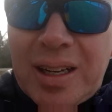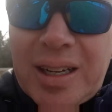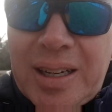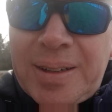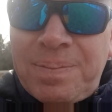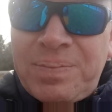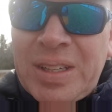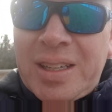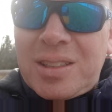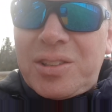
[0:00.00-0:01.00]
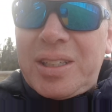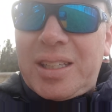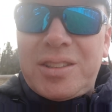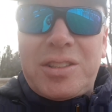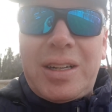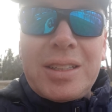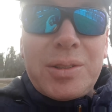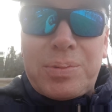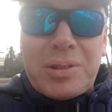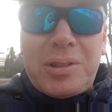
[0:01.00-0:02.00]
So yeah, there's
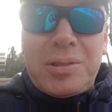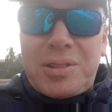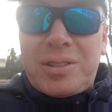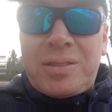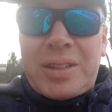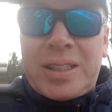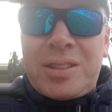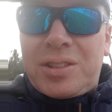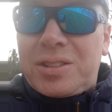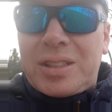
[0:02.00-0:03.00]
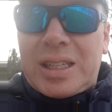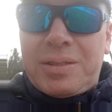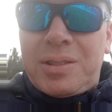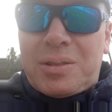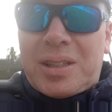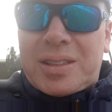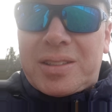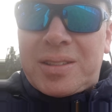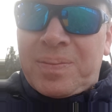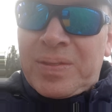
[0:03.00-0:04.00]
lots of pros and advantages to having a
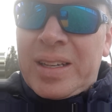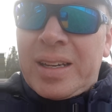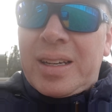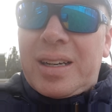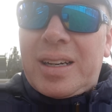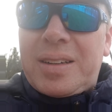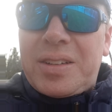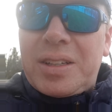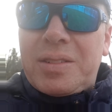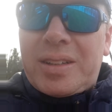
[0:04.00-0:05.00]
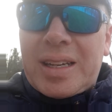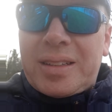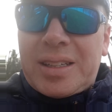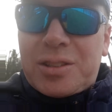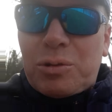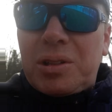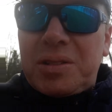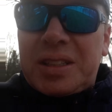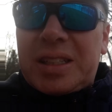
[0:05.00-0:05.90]
walker. You give it that nice quality